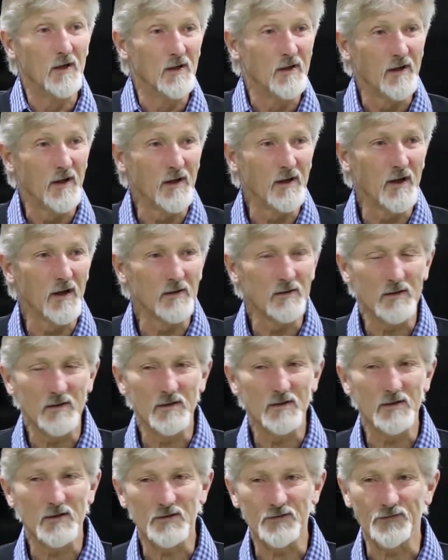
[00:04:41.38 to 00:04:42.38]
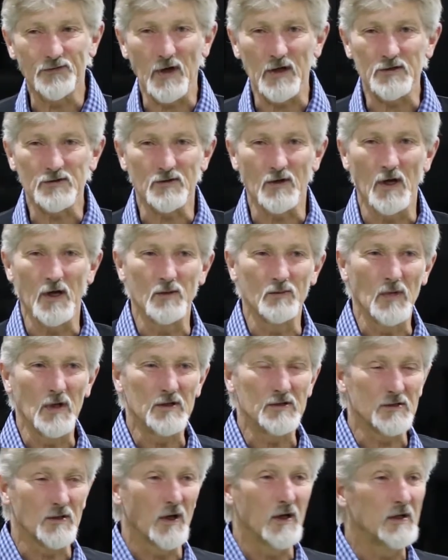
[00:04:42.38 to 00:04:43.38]
and it just frustrated me,
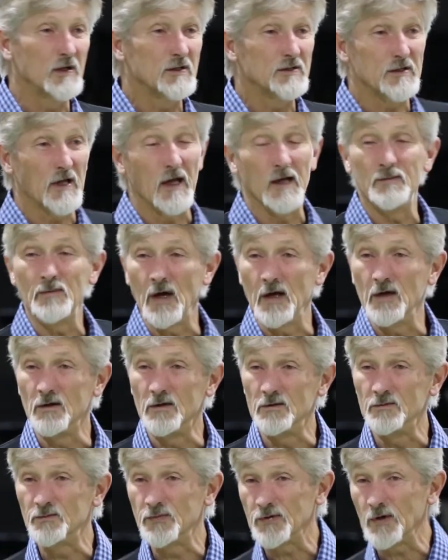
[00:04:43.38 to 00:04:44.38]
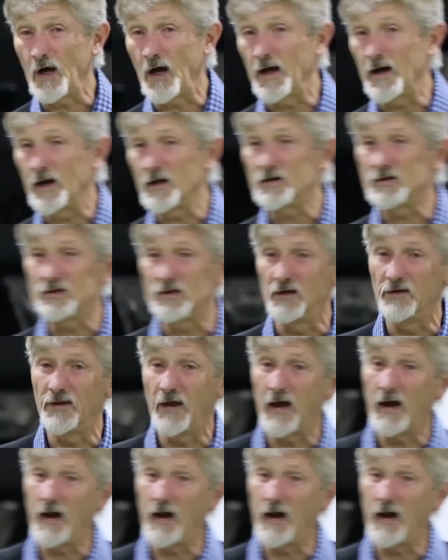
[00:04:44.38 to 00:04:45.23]
so I designed my own product so that